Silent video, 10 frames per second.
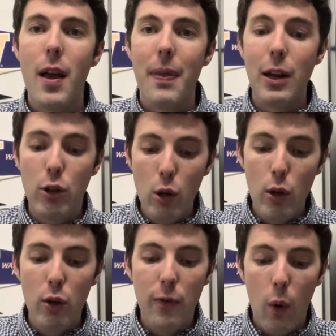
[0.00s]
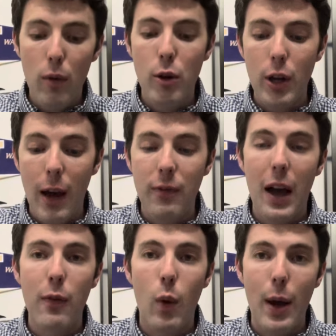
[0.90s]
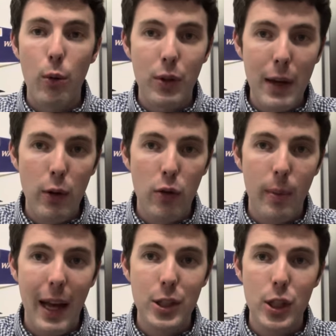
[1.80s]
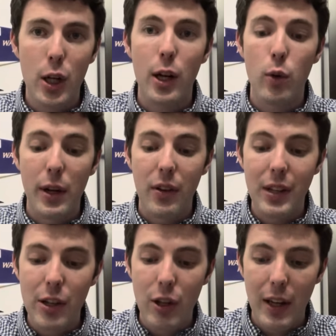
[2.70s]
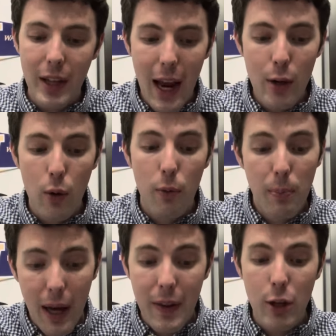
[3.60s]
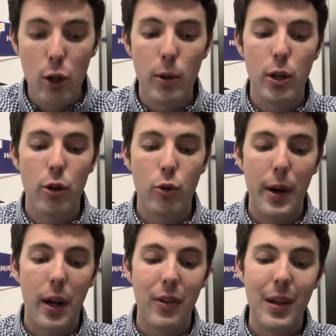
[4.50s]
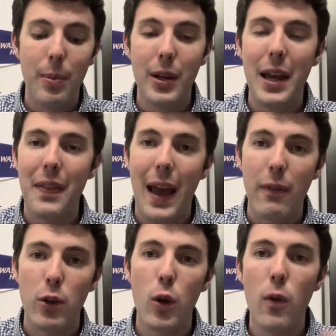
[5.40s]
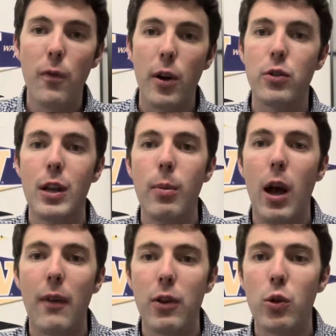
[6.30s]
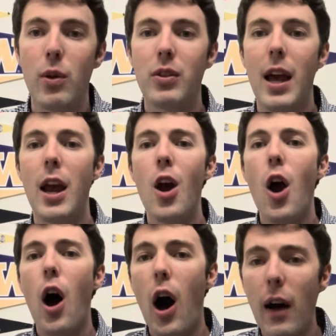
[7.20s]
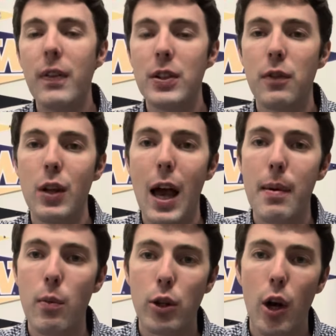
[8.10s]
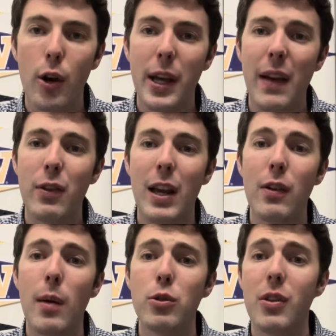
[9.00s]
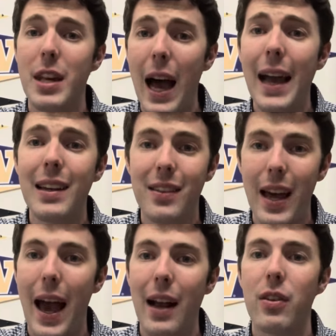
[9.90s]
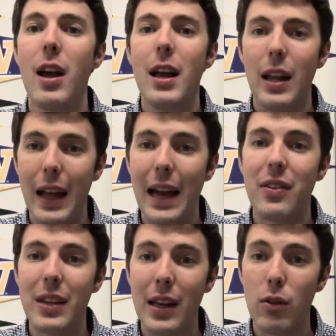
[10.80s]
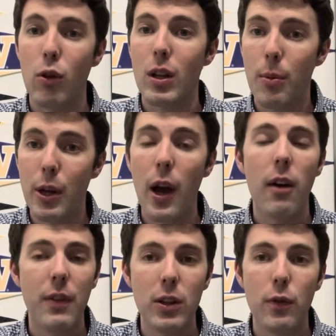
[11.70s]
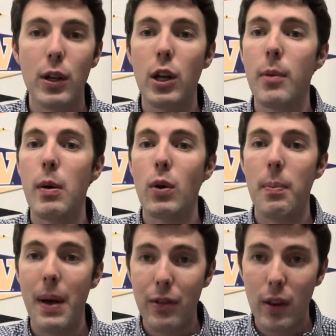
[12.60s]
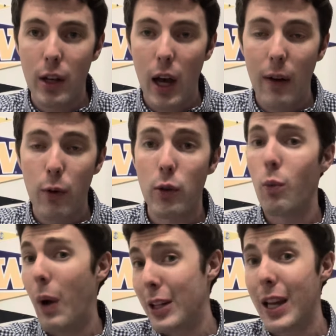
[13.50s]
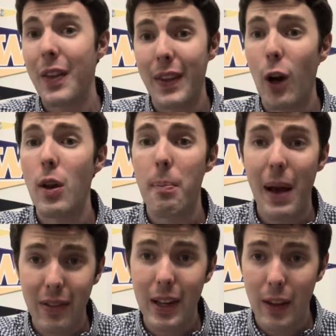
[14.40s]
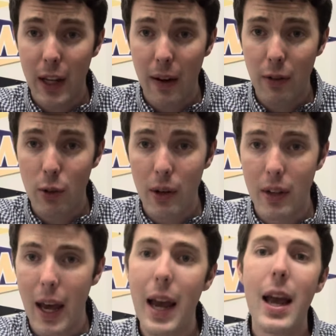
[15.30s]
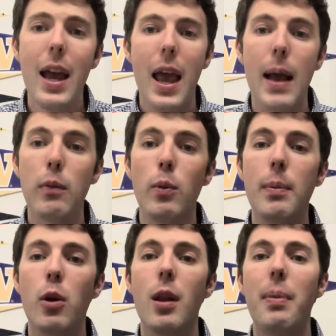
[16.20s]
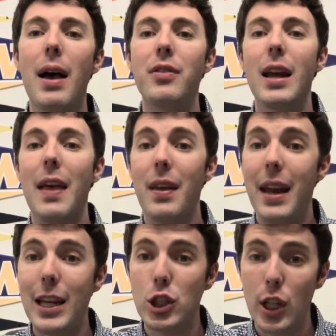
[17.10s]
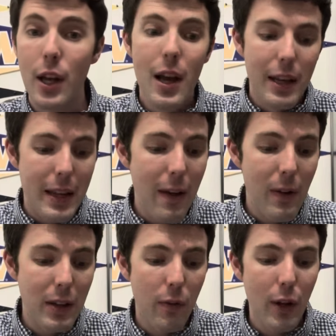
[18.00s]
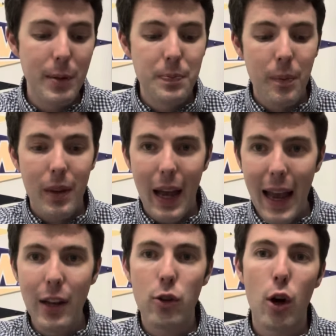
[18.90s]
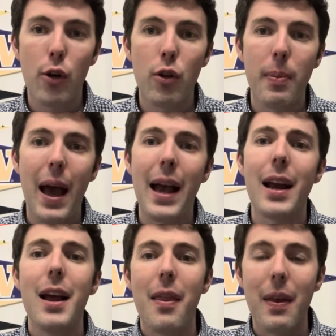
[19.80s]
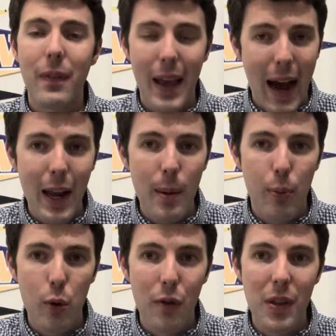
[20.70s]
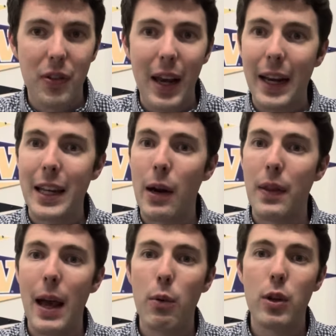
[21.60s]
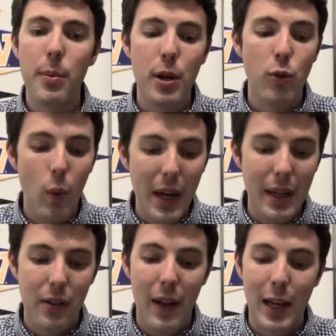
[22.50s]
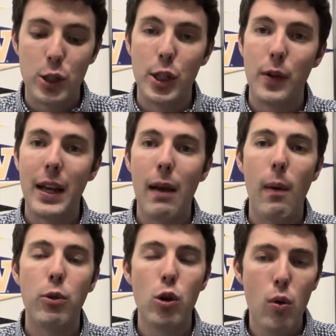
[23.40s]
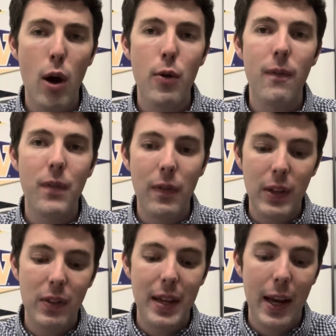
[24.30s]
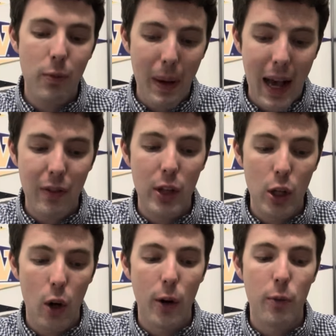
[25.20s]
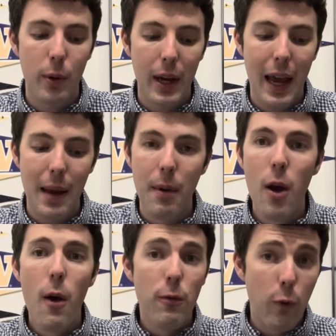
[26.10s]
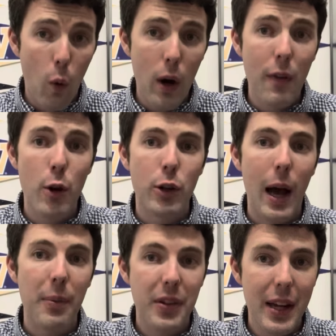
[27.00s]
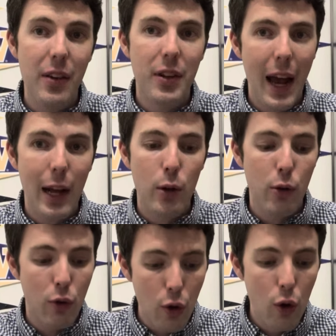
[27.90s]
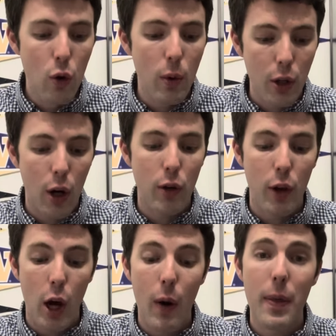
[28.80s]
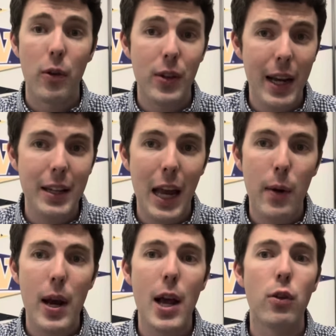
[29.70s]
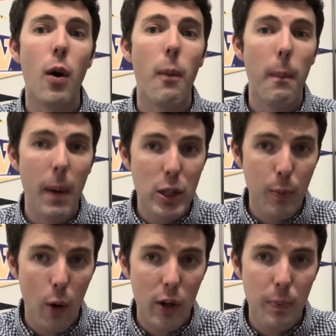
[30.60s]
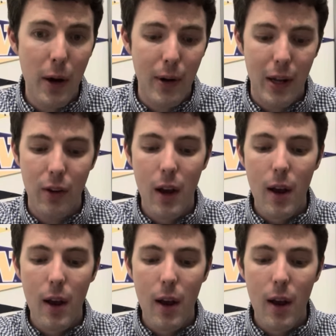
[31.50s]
They do lose four of their top five wide receivers from last year, including C J Daniels, but they do return Treyon Sibley, and they have two first-team Conference U S A offensive linemen returning after giving up just nine sacks last season. So Liberty, offensively, going to be one of the best in the conference. Actually, I think they are the best in the Conference U S A, and will be one of the best in the nation. Defensively, eight starters are back. They've got to improve in the secondary. That was Liberty's weakness last year. They gave up two hundred fifty-six passing yards per game. Four of their top six tacklers do return, though, and their secondary is much more experienced.